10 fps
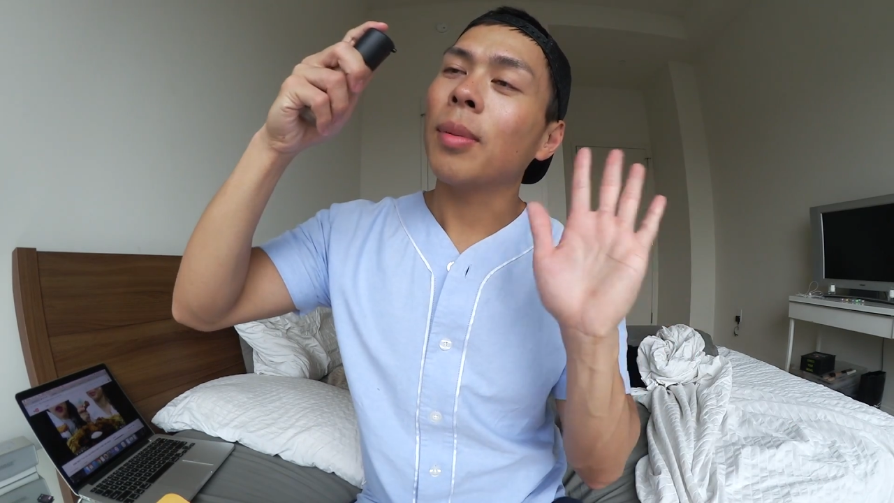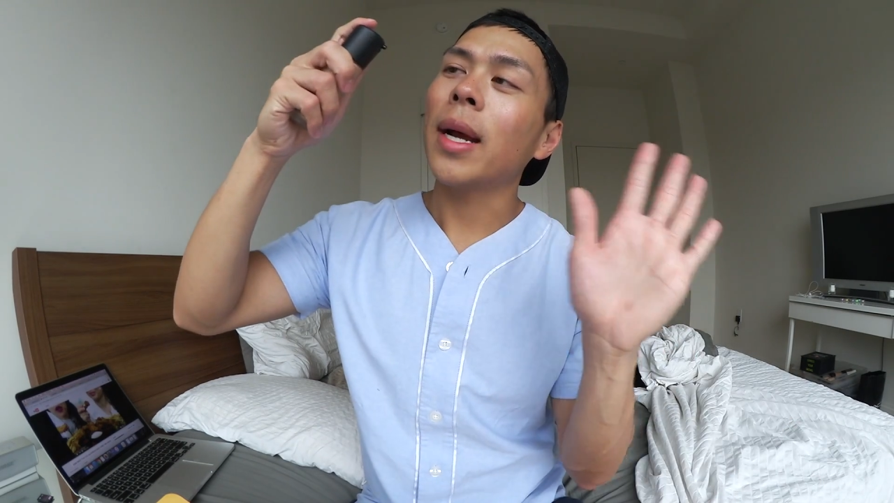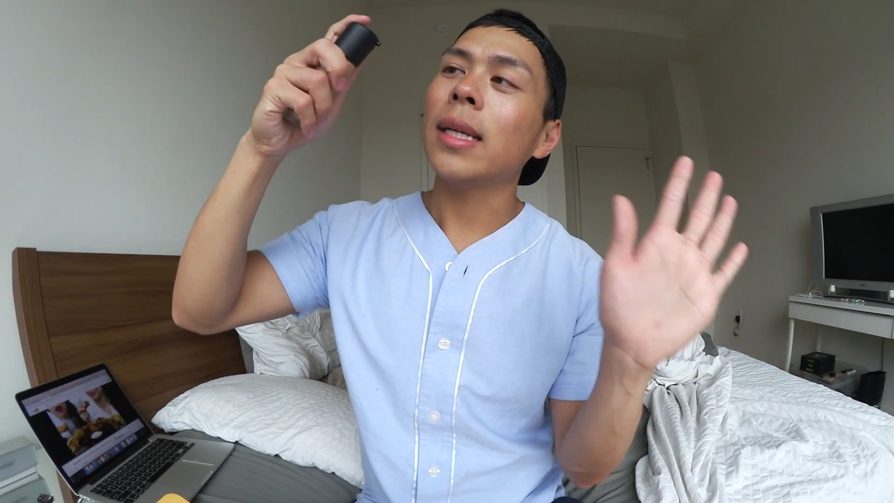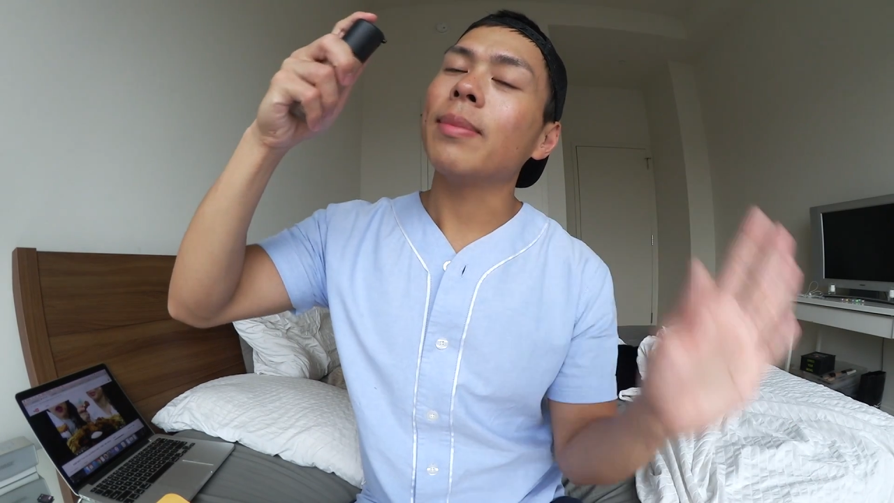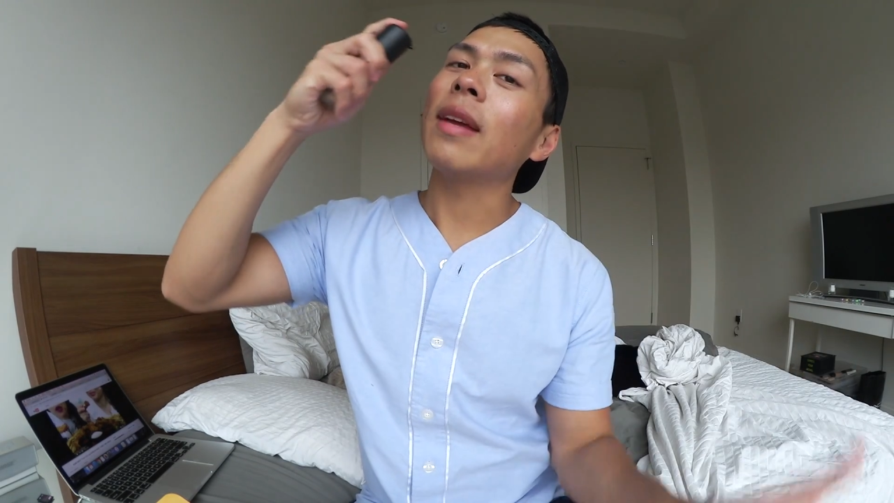
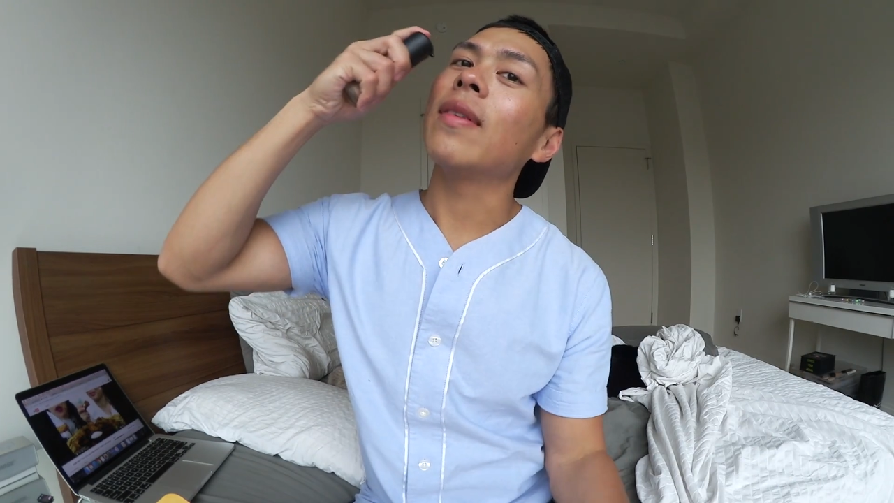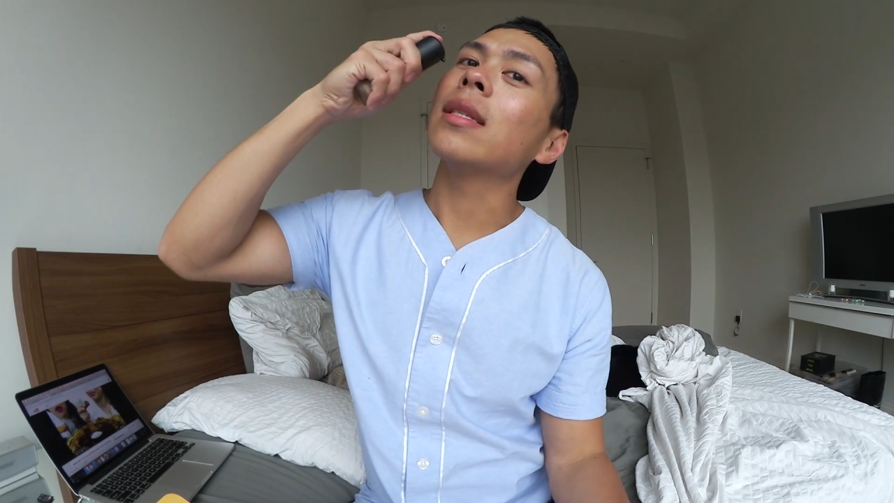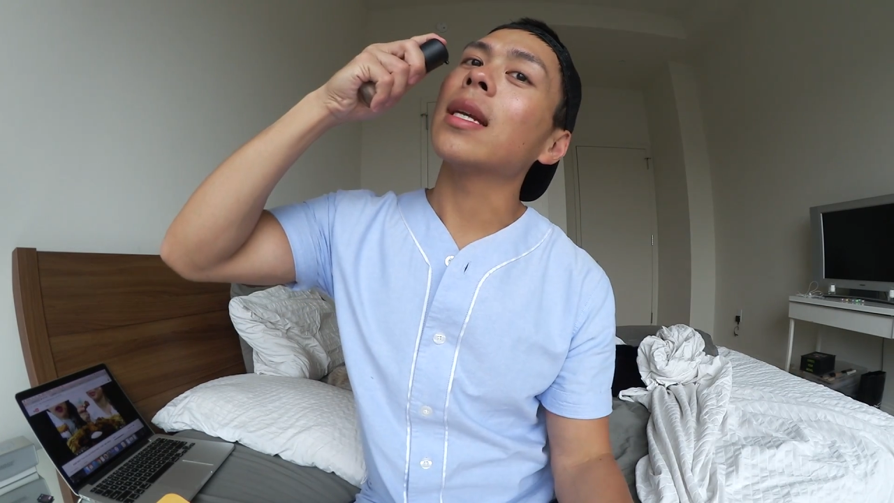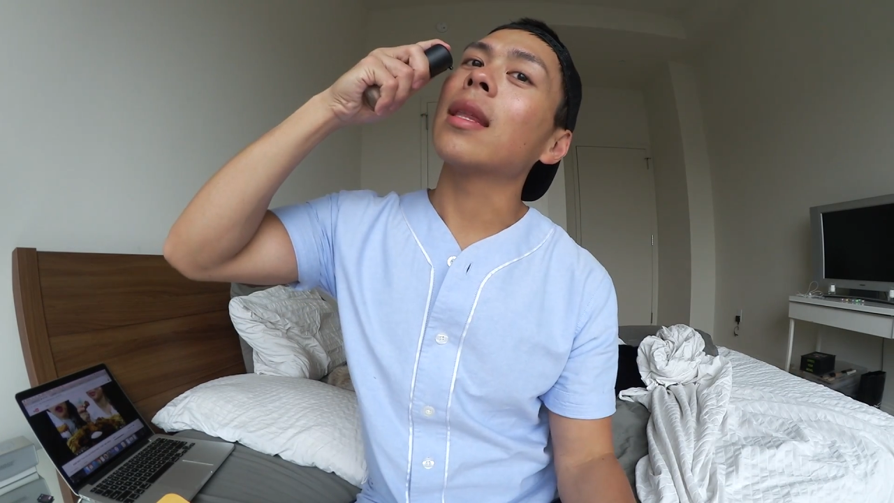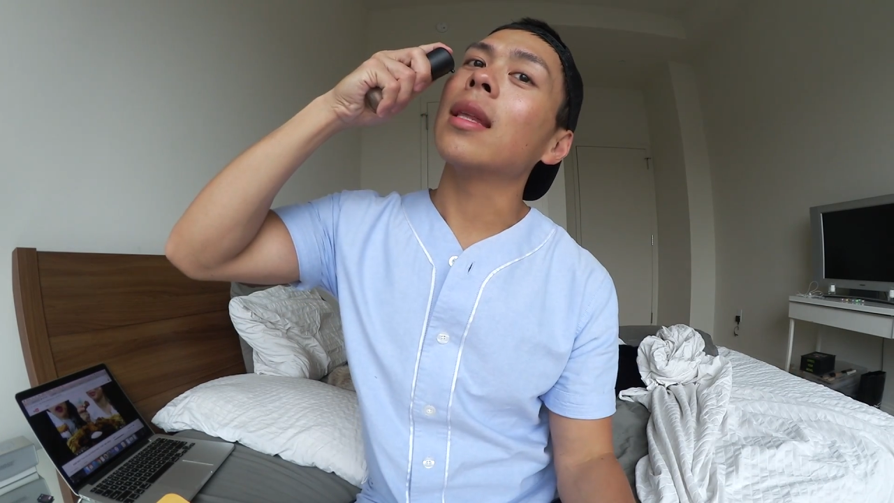apply it to my
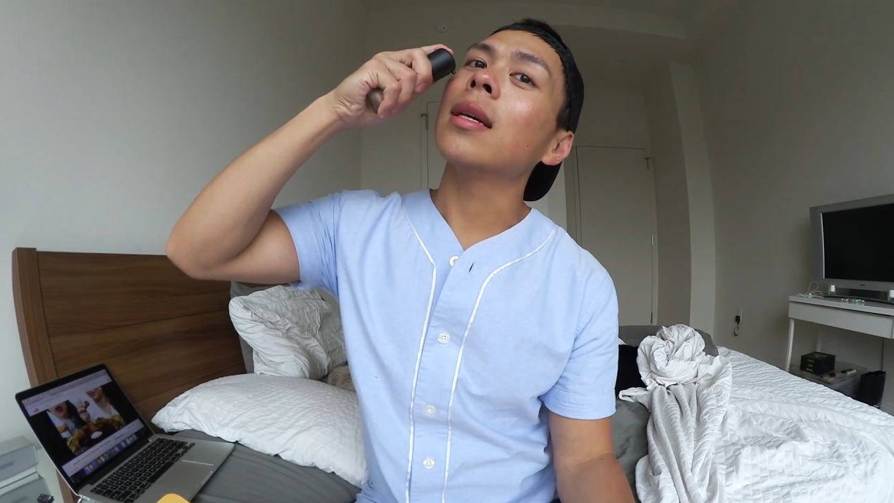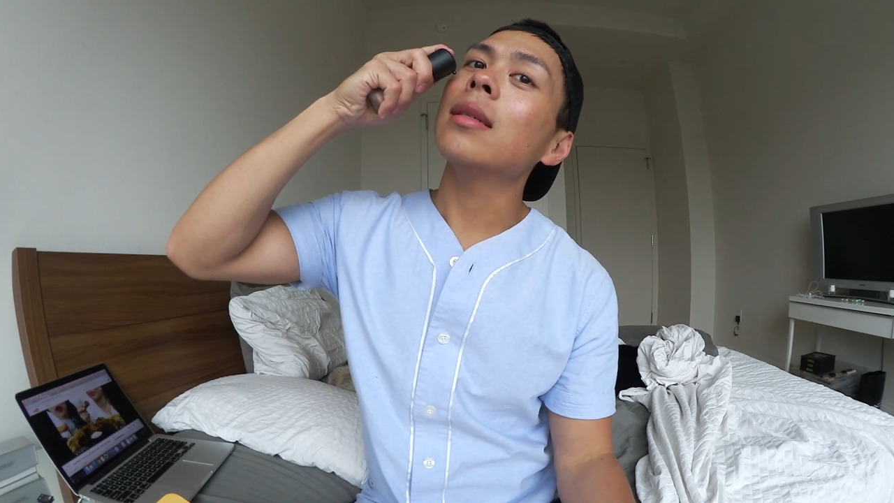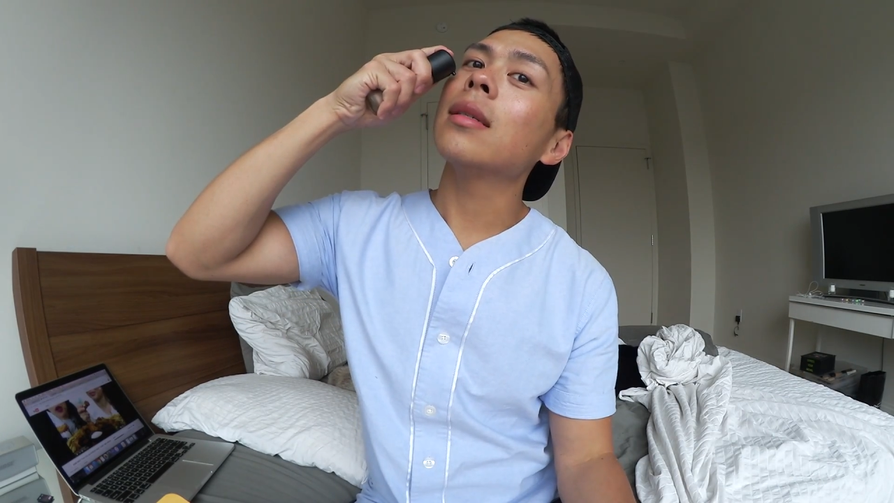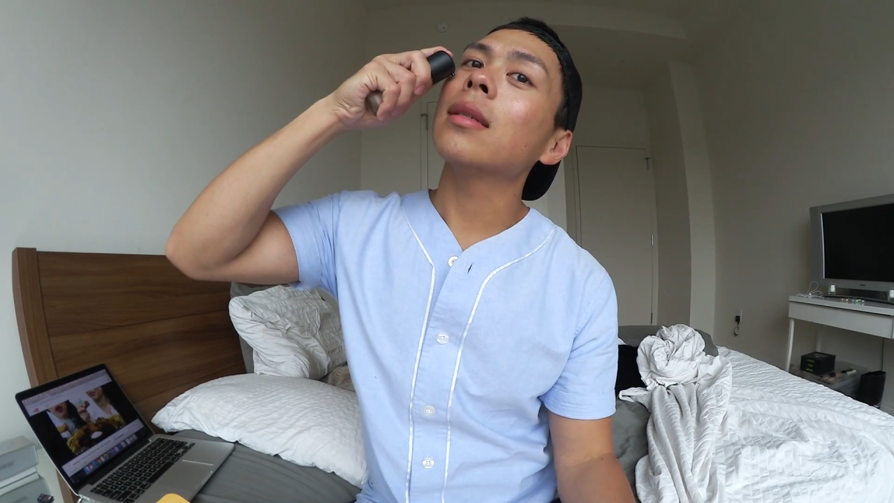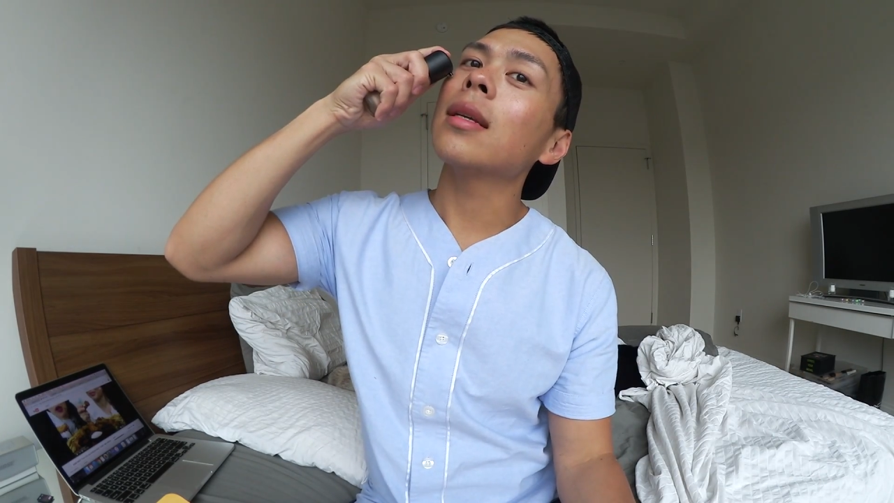face like
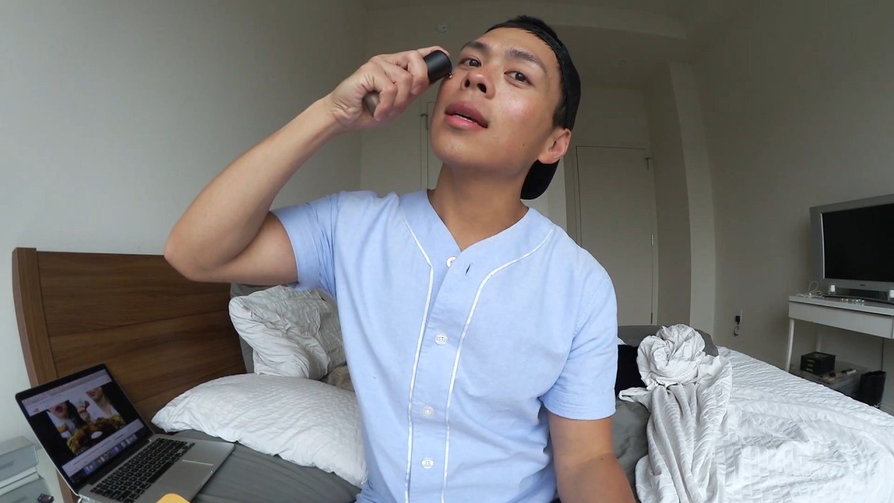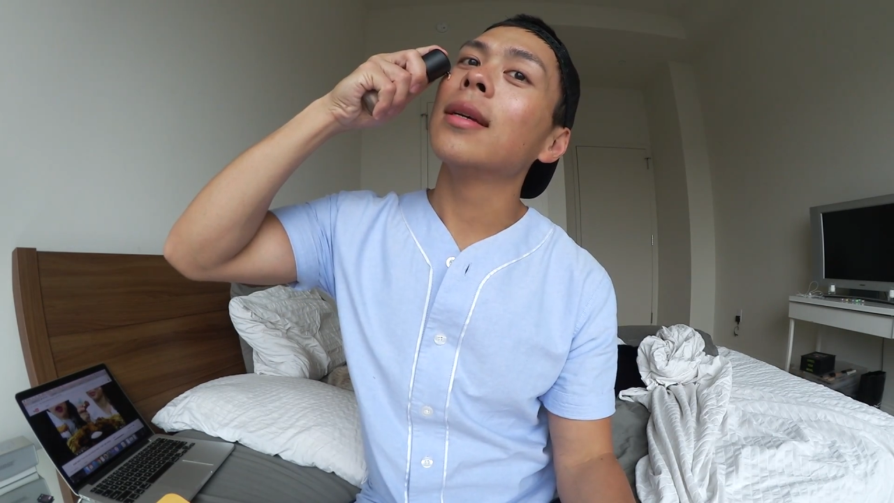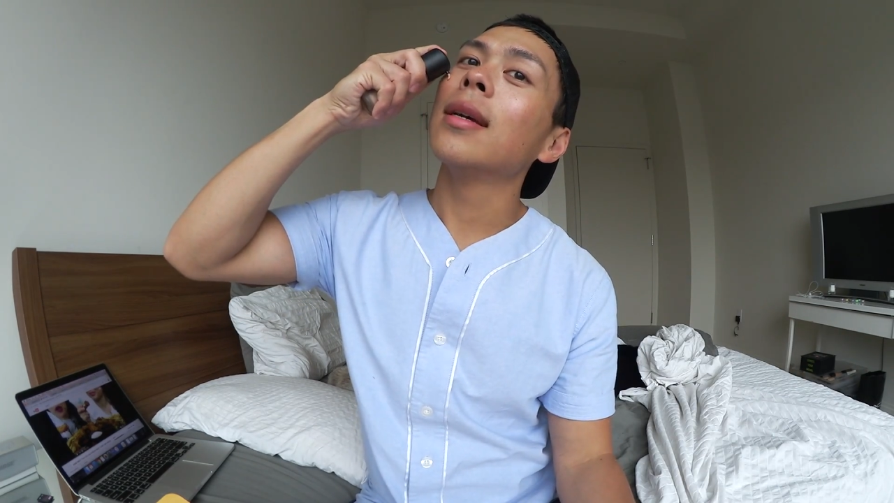this.